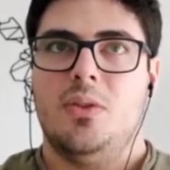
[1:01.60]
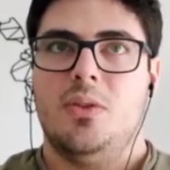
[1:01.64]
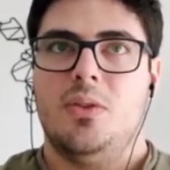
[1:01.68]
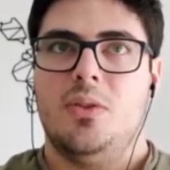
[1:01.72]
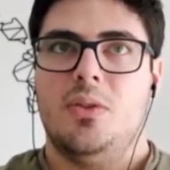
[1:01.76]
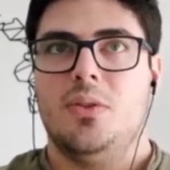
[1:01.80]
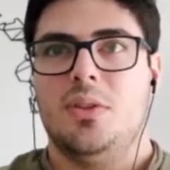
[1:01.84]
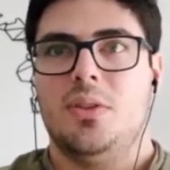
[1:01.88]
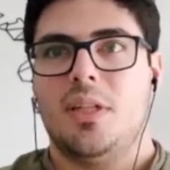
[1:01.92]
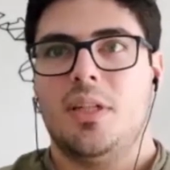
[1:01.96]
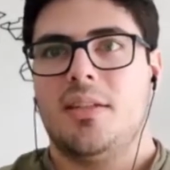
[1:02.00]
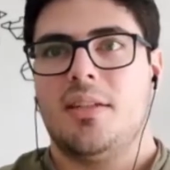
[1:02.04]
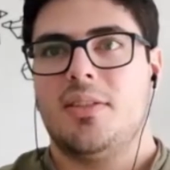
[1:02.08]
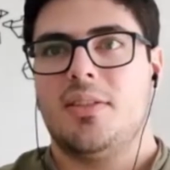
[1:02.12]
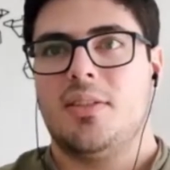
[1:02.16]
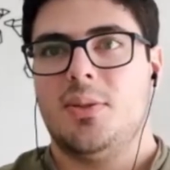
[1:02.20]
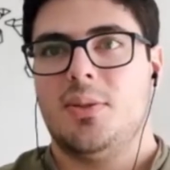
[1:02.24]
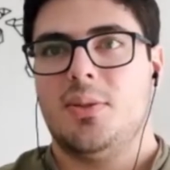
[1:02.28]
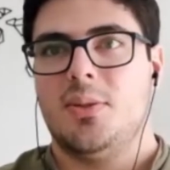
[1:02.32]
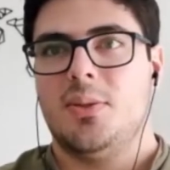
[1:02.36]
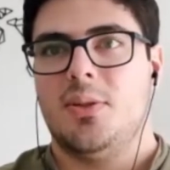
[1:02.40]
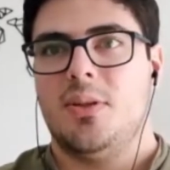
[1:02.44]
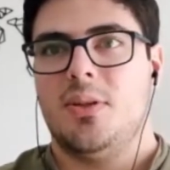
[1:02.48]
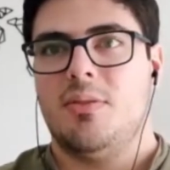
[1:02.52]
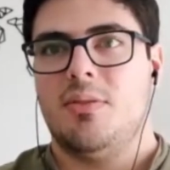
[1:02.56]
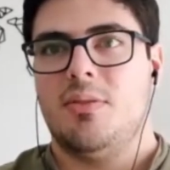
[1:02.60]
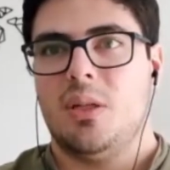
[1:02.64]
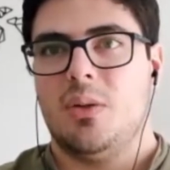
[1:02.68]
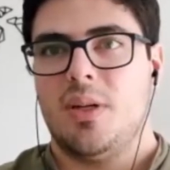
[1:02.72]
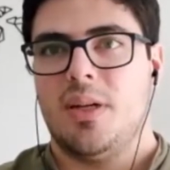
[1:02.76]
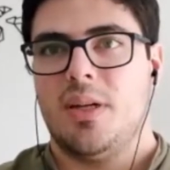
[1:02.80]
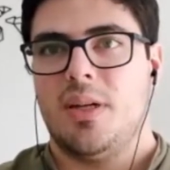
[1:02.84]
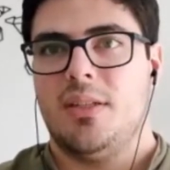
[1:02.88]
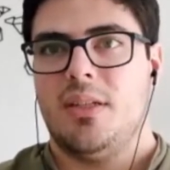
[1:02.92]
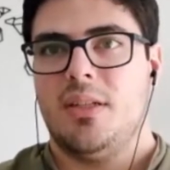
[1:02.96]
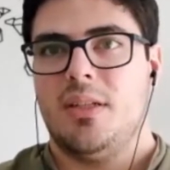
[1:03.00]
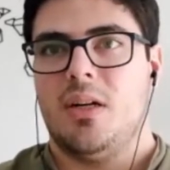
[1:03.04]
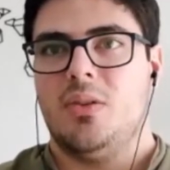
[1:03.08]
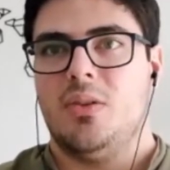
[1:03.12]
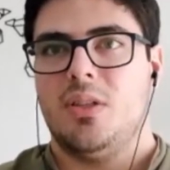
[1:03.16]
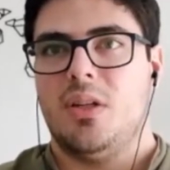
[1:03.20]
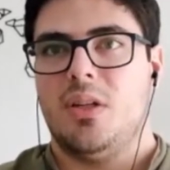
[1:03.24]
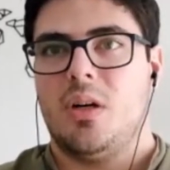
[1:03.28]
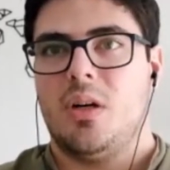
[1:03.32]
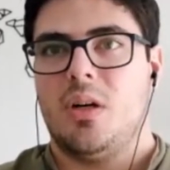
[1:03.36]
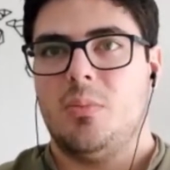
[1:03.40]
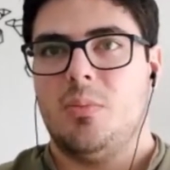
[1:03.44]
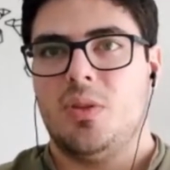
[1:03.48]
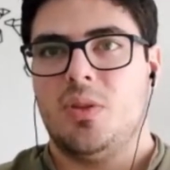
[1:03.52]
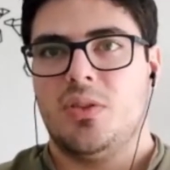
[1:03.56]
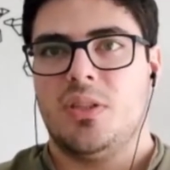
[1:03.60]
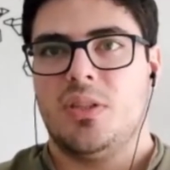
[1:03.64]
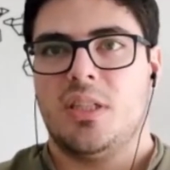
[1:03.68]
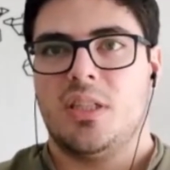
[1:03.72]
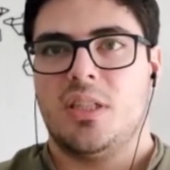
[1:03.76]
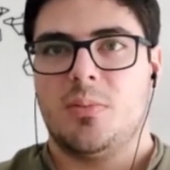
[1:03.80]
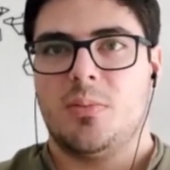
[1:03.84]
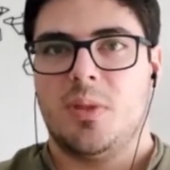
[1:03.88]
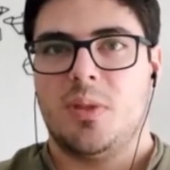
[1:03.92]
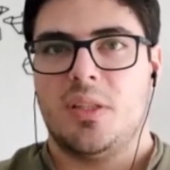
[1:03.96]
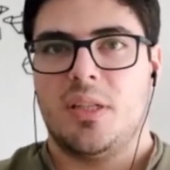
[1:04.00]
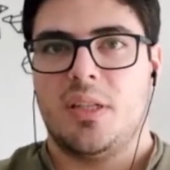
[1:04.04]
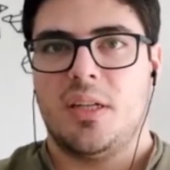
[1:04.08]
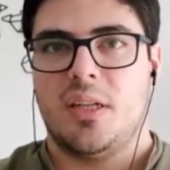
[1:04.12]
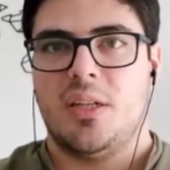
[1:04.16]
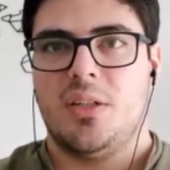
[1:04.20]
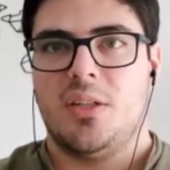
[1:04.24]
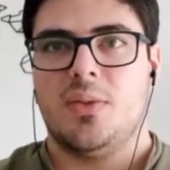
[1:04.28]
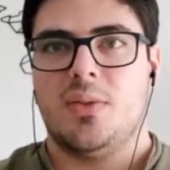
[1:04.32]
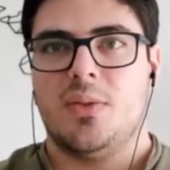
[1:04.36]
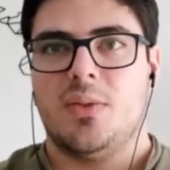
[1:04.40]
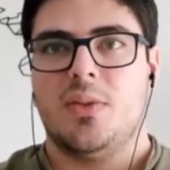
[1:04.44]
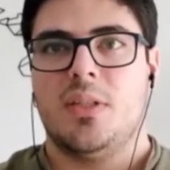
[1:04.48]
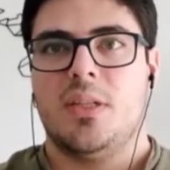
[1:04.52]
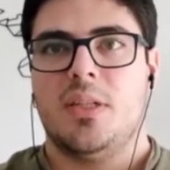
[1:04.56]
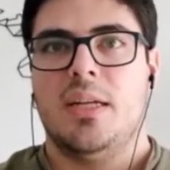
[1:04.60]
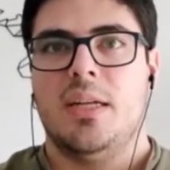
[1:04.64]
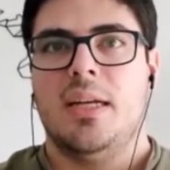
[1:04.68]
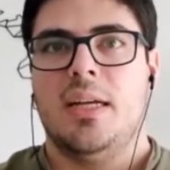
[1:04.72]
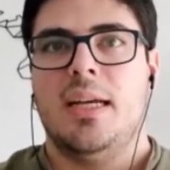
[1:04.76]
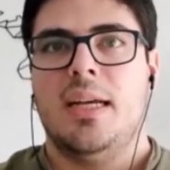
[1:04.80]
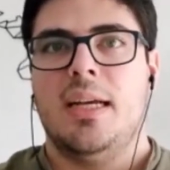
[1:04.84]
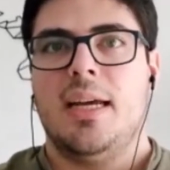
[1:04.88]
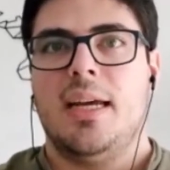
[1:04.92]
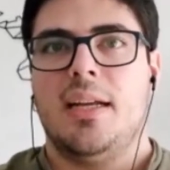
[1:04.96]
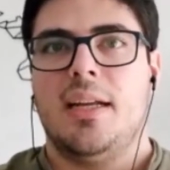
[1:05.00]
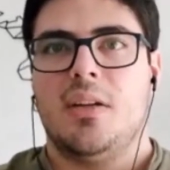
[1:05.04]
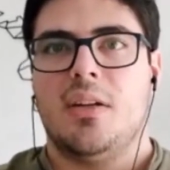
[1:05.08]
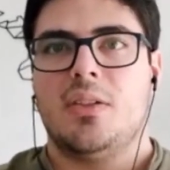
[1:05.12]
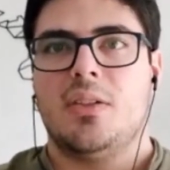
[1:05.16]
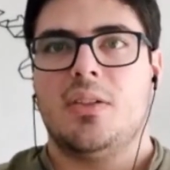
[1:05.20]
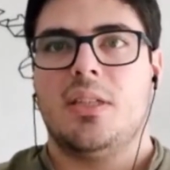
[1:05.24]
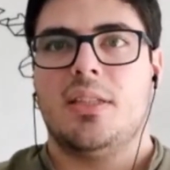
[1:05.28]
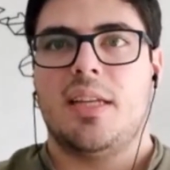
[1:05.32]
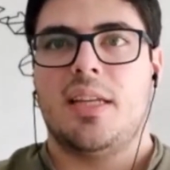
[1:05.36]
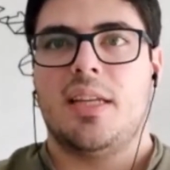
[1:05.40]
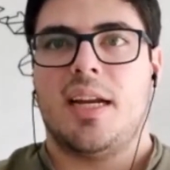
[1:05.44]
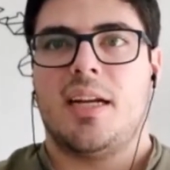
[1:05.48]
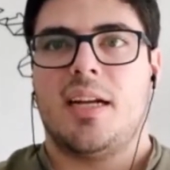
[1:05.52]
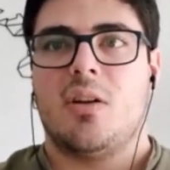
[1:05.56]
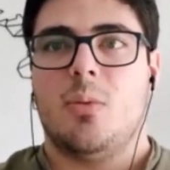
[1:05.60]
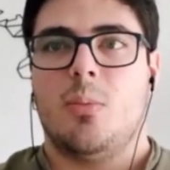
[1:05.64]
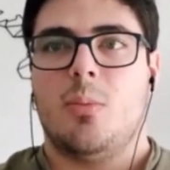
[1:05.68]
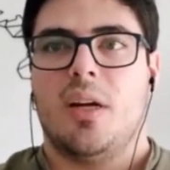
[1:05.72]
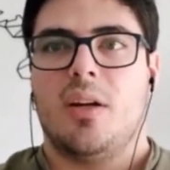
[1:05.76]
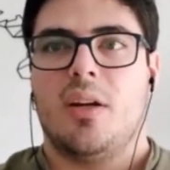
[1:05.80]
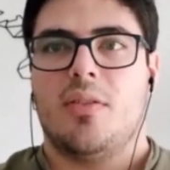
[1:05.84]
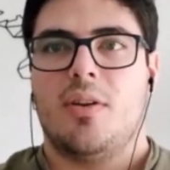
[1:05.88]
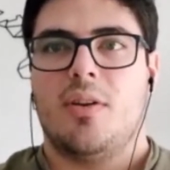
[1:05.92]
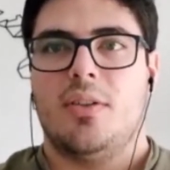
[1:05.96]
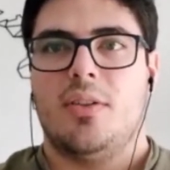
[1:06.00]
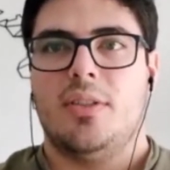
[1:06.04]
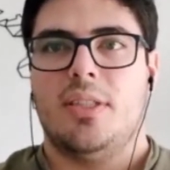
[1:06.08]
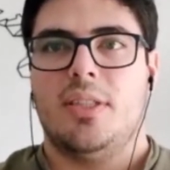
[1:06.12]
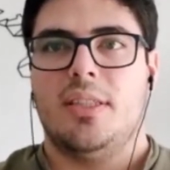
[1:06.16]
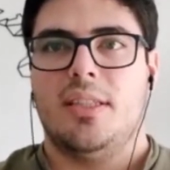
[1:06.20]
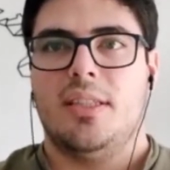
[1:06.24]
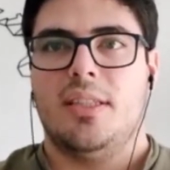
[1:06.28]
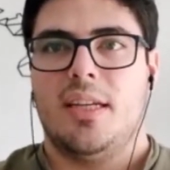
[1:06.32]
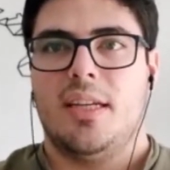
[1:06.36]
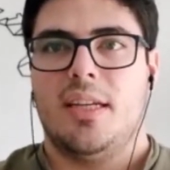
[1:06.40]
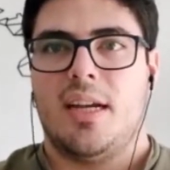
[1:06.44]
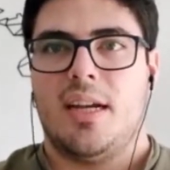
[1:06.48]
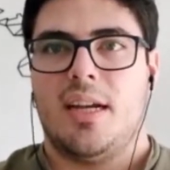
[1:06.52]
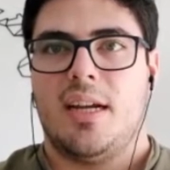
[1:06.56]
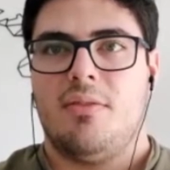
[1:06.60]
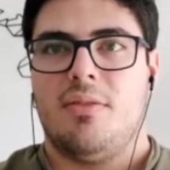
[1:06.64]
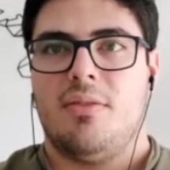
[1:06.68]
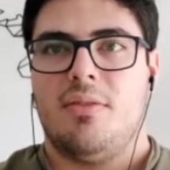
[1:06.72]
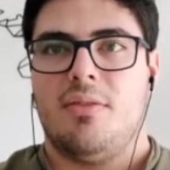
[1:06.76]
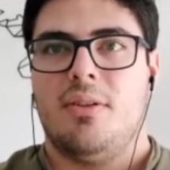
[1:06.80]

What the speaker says: suggest to evaluate all the options, the expectations, and also the technical background that they have.